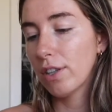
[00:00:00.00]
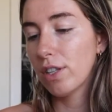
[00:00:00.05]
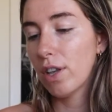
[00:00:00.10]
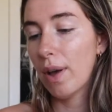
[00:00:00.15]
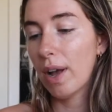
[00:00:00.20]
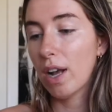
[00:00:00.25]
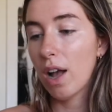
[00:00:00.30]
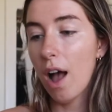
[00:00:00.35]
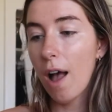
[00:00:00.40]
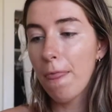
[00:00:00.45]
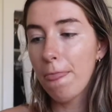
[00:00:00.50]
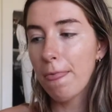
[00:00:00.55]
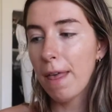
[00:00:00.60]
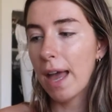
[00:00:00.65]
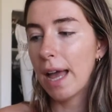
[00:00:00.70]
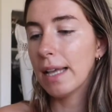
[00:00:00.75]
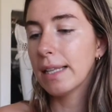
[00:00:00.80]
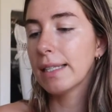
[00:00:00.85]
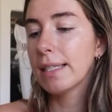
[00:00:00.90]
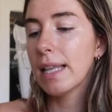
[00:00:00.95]
So I got
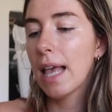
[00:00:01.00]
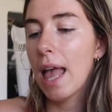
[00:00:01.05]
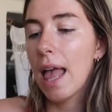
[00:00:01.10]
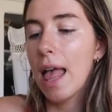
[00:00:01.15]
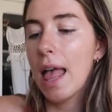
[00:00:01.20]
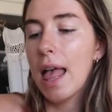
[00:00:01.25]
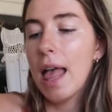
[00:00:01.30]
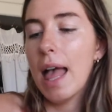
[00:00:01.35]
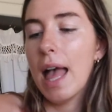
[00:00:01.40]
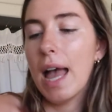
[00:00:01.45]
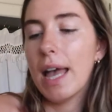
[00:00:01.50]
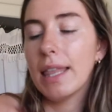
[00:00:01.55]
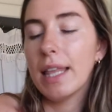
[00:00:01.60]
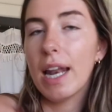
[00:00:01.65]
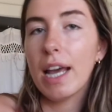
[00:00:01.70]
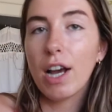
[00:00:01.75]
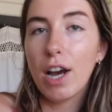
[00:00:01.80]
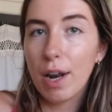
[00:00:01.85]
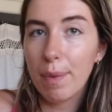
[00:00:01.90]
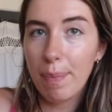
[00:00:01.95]
this, and then
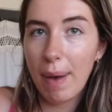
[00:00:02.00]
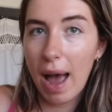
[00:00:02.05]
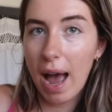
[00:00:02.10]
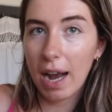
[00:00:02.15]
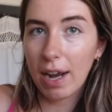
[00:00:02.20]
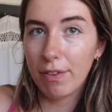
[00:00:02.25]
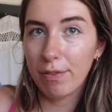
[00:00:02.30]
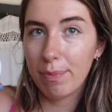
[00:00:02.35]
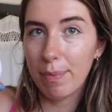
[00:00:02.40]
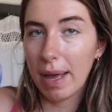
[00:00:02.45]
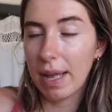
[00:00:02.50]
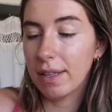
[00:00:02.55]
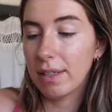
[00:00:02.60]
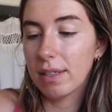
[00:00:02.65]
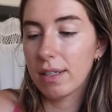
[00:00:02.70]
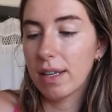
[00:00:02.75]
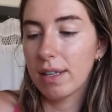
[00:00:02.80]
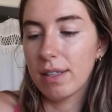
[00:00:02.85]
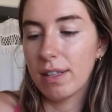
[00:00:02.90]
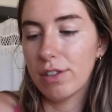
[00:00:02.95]
I got a pack of
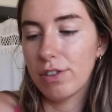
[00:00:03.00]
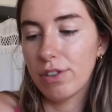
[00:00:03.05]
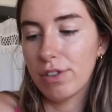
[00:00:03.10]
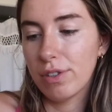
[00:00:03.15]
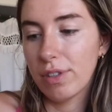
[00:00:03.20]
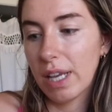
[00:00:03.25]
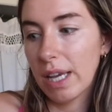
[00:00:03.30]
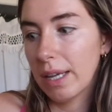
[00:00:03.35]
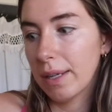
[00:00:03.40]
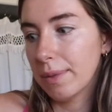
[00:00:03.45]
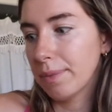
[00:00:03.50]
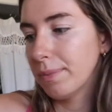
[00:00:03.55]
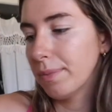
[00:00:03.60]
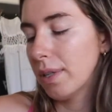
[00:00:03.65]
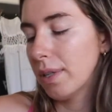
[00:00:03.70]
mints because it's just like